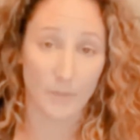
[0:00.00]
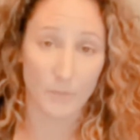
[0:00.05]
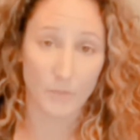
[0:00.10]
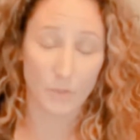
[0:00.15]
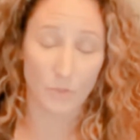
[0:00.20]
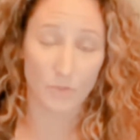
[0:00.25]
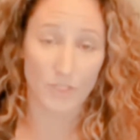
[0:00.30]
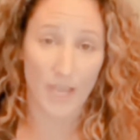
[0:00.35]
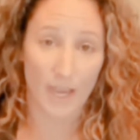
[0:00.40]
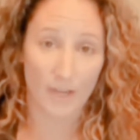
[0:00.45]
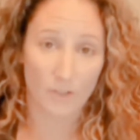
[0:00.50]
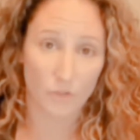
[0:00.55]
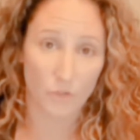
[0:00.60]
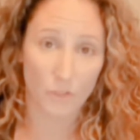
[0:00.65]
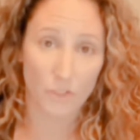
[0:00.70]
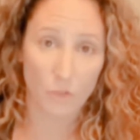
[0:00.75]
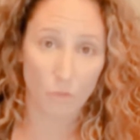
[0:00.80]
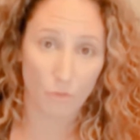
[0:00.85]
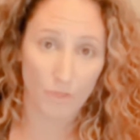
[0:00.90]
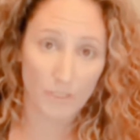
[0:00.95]
So it's actually
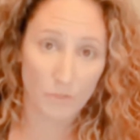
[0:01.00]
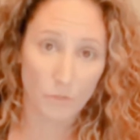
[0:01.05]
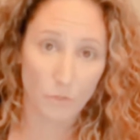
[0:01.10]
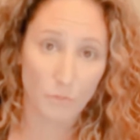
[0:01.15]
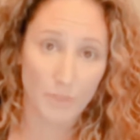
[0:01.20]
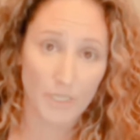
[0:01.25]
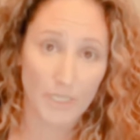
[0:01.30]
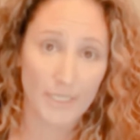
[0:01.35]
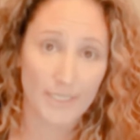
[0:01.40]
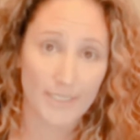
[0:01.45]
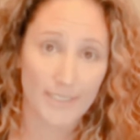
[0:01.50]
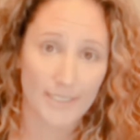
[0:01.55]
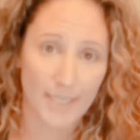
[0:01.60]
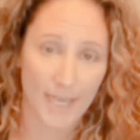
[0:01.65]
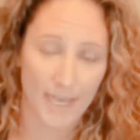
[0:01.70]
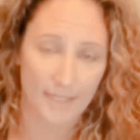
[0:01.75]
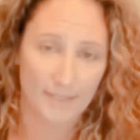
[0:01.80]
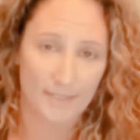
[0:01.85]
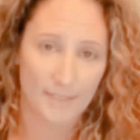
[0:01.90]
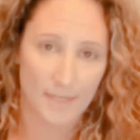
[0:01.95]
going to be
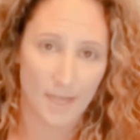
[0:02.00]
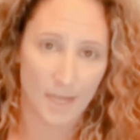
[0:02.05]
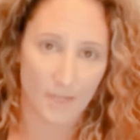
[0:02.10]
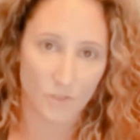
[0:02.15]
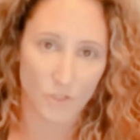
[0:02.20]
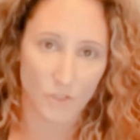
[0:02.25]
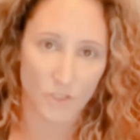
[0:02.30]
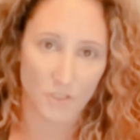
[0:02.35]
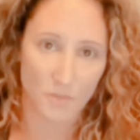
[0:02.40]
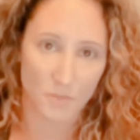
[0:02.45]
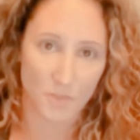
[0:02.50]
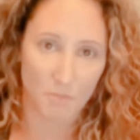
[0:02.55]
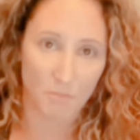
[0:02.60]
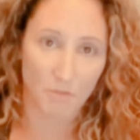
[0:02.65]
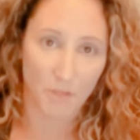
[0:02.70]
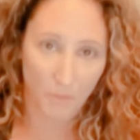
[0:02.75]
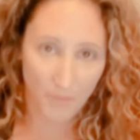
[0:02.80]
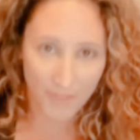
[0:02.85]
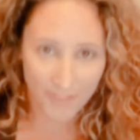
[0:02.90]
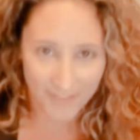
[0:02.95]
sex and not just me
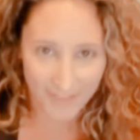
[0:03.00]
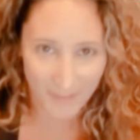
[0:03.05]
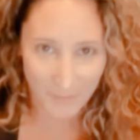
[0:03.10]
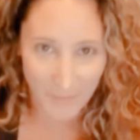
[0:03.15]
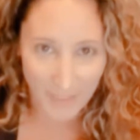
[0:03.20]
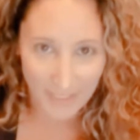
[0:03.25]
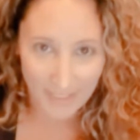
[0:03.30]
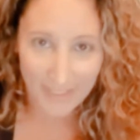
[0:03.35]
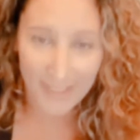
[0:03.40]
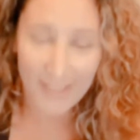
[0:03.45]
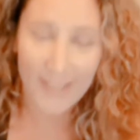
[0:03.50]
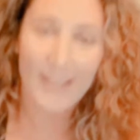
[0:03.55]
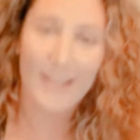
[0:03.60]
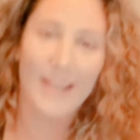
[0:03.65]
blowing somebody.